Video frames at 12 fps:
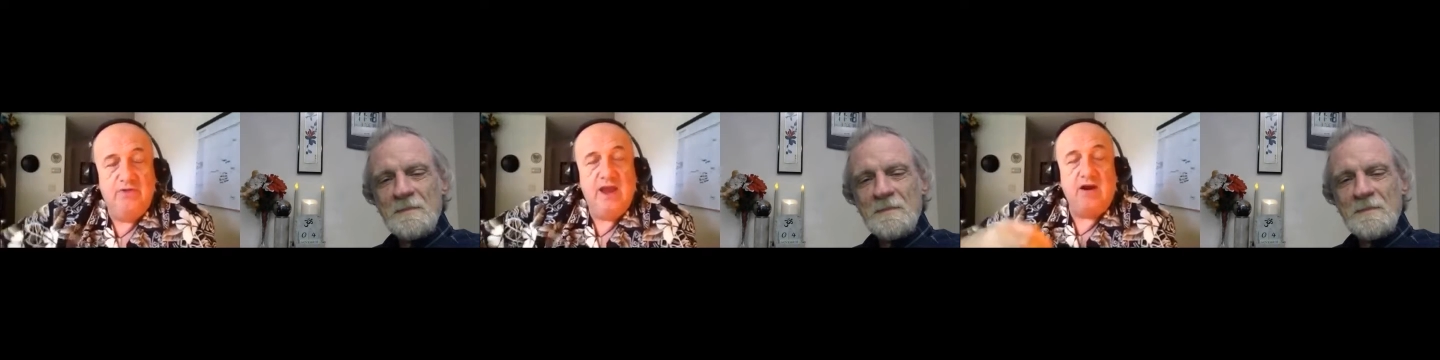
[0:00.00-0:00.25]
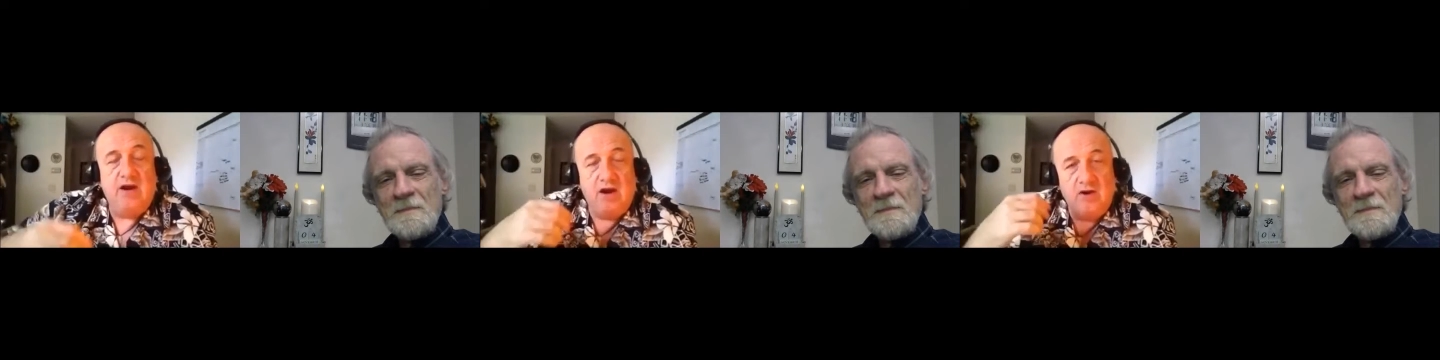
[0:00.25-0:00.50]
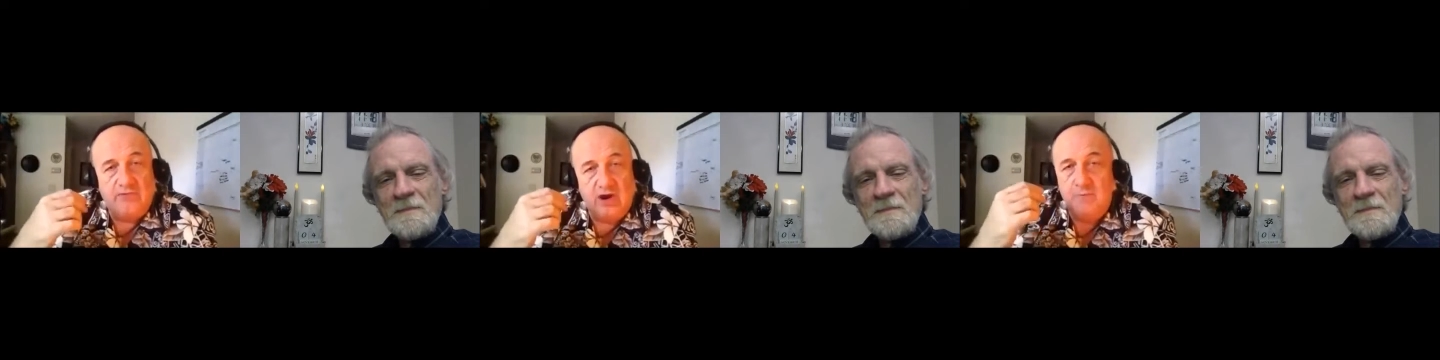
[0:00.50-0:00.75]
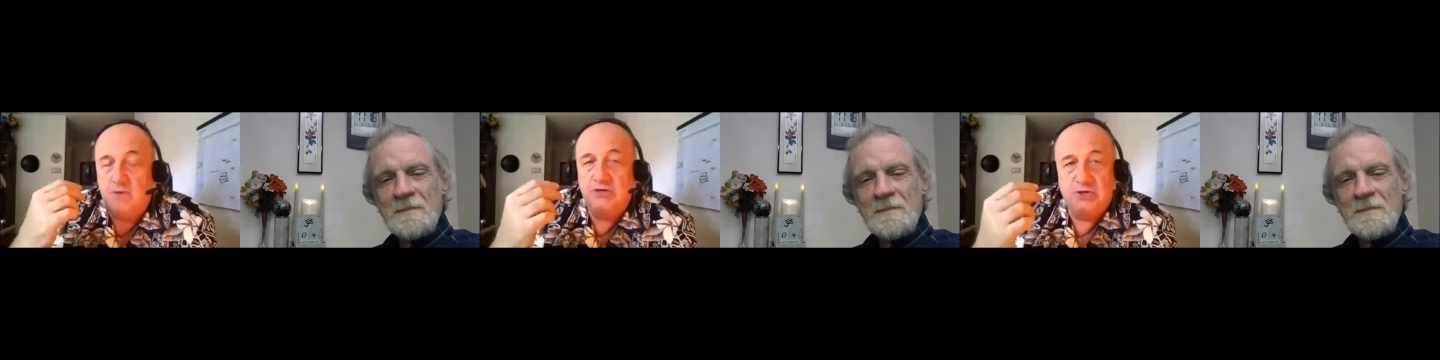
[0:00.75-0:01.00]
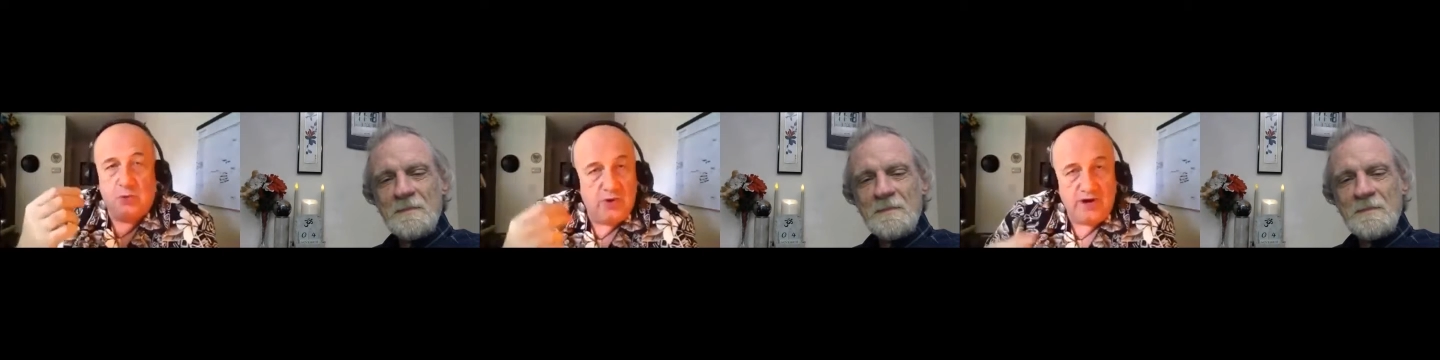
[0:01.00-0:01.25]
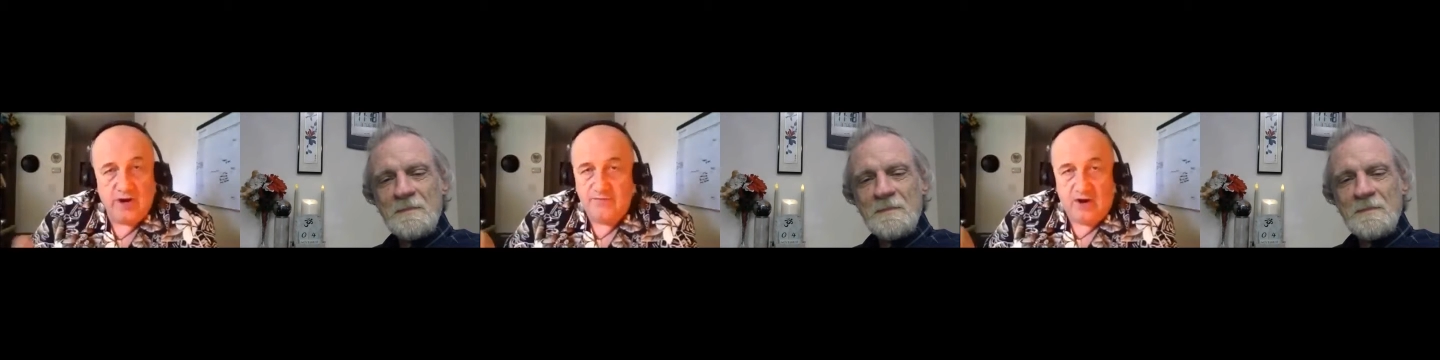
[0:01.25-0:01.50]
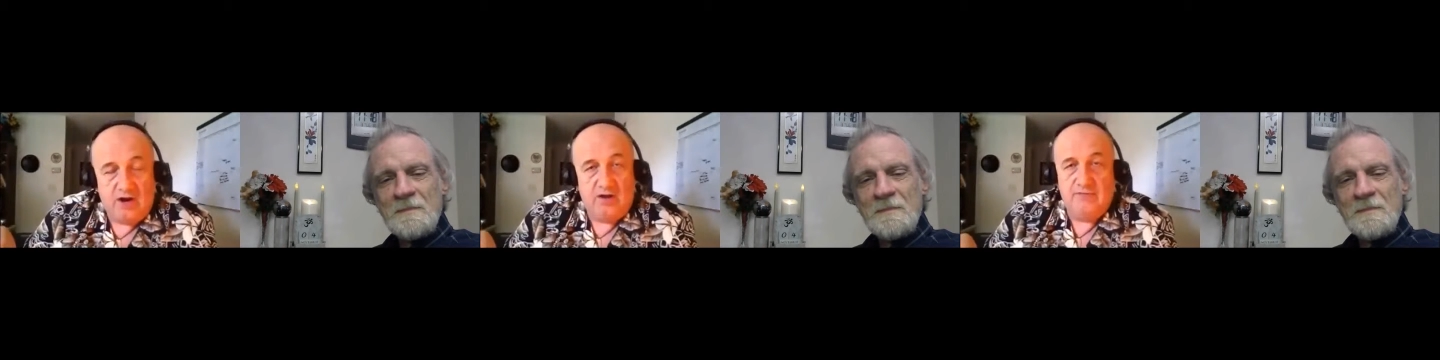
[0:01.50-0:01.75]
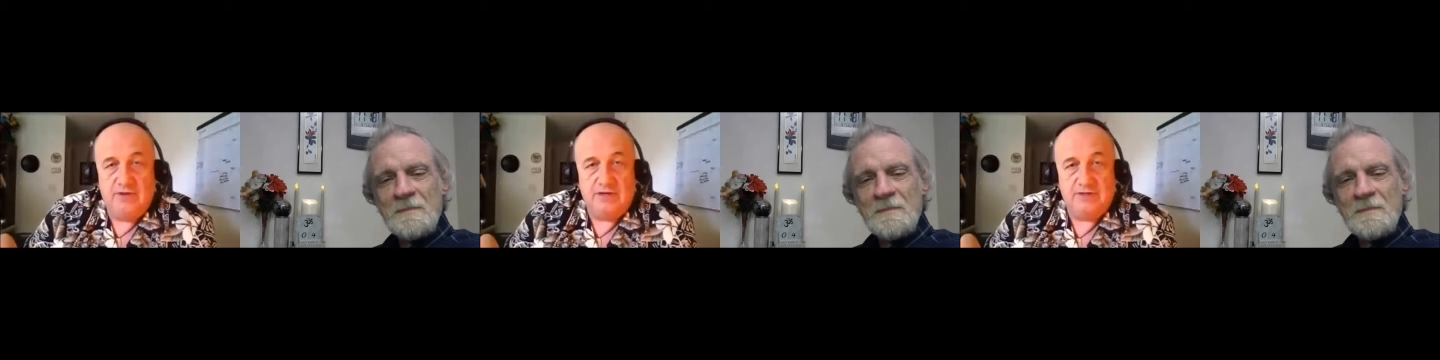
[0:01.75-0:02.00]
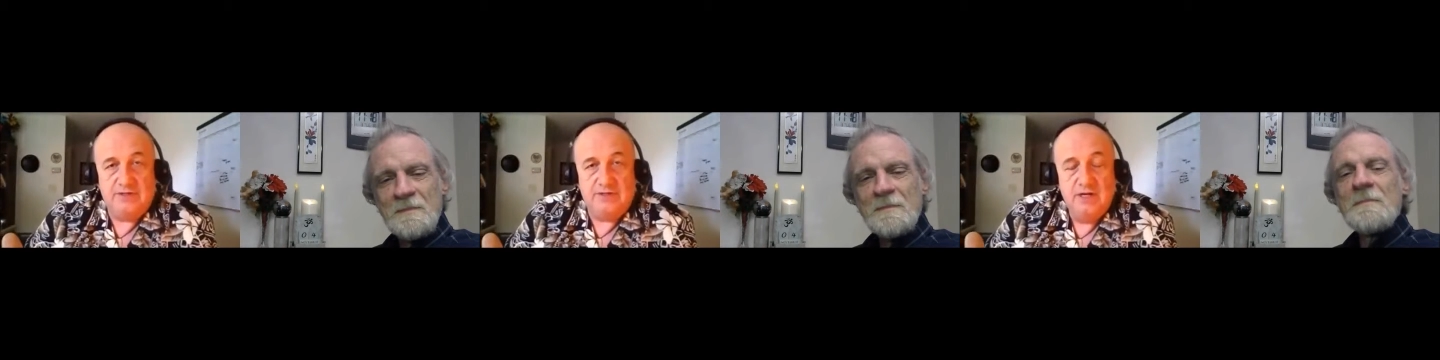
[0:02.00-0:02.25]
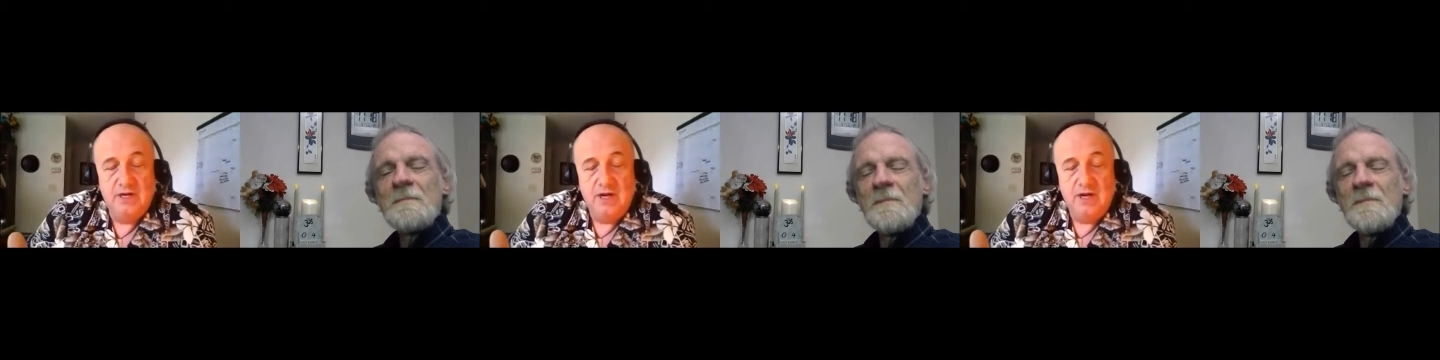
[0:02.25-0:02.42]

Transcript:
Speaker 1: they are very much aware of all of this.